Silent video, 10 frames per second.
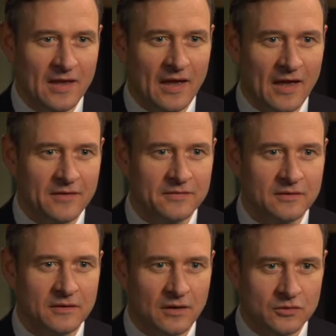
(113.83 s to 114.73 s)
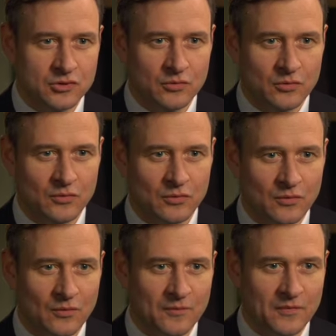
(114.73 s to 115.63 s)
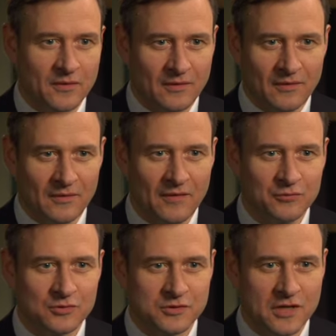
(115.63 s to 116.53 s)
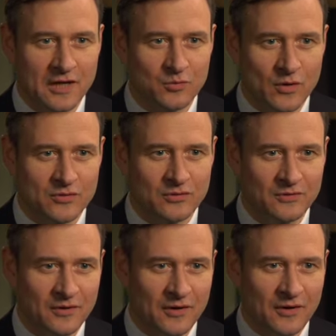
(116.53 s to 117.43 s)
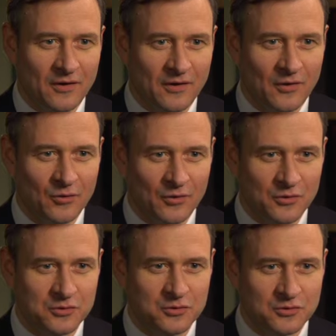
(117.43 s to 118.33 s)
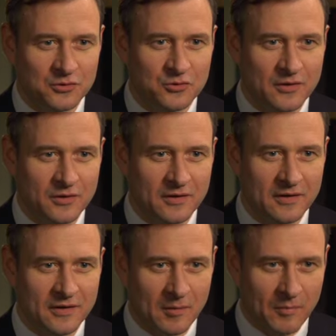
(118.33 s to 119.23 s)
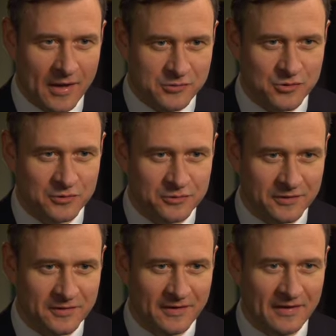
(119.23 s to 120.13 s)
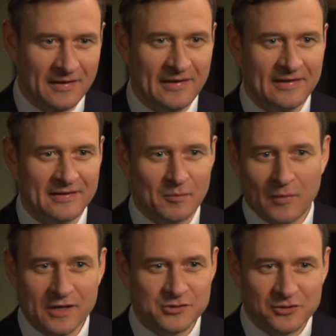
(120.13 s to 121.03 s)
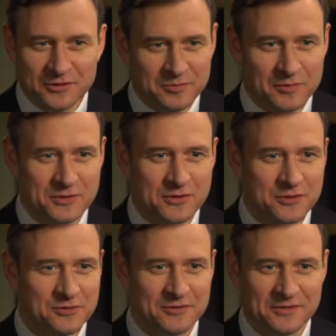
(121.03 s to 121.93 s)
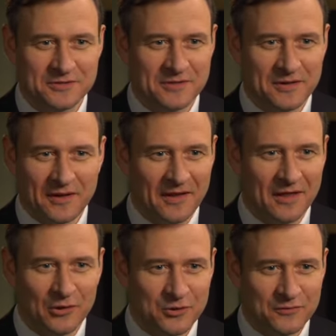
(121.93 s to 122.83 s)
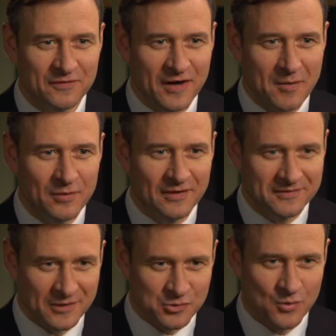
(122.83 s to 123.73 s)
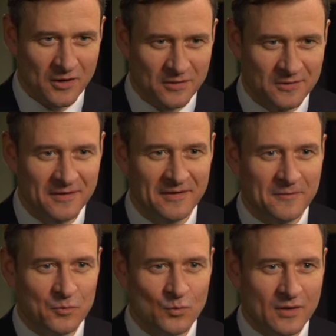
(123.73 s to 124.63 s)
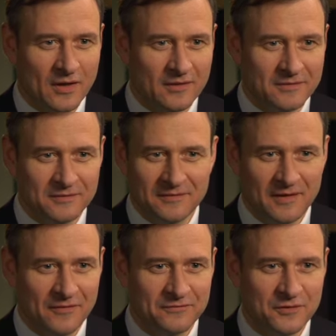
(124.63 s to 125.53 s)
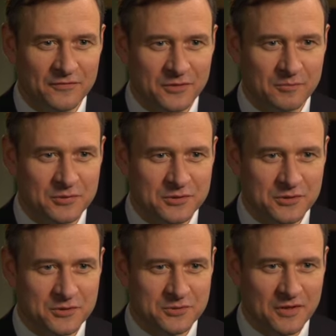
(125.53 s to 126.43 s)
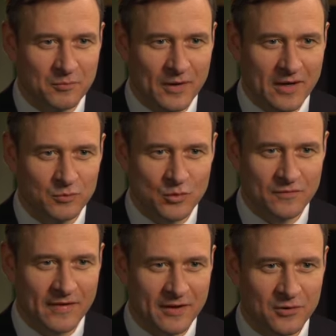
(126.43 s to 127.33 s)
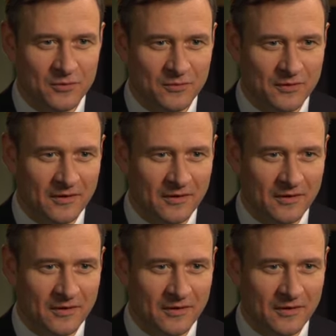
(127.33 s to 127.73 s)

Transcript: And also you have to decide whether or not doing combined surgery. In combined surgery procedures, there is a lot variability as well. We can have different procedures combined with phaco.